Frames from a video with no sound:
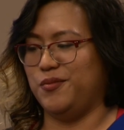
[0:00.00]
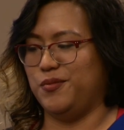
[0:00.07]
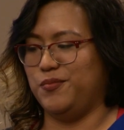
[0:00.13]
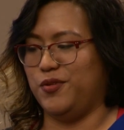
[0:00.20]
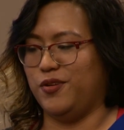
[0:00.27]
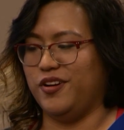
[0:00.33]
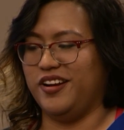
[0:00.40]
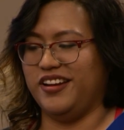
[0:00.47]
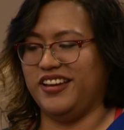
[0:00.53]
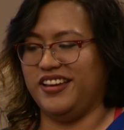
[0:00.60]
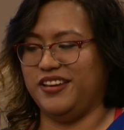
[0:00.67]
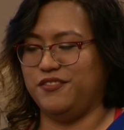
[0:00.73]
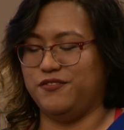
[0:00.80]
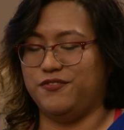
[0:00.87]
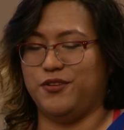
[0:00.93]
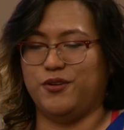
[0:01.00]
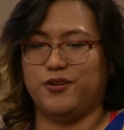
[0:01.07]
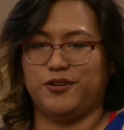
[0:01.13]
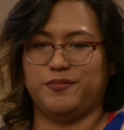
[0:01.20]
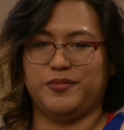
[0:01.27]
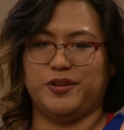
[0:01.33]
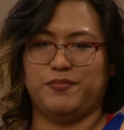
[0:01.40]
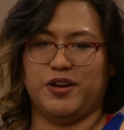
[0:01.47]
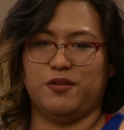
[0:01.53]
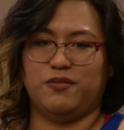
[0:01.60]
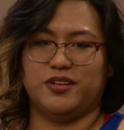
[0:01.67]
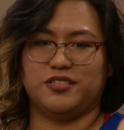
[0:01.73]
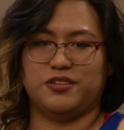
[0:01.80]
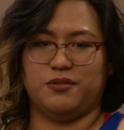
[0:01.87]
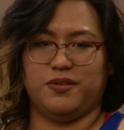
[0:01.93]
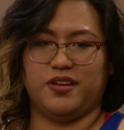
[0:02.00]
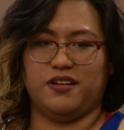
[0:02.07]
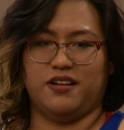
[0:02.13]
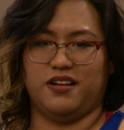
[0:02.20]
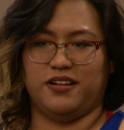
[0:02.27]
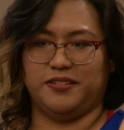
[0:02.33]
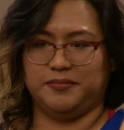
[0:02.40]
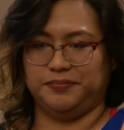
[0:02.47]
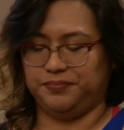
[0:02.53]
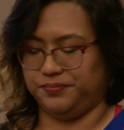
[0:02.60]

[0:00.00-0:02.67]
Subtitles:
more informed about what's going on.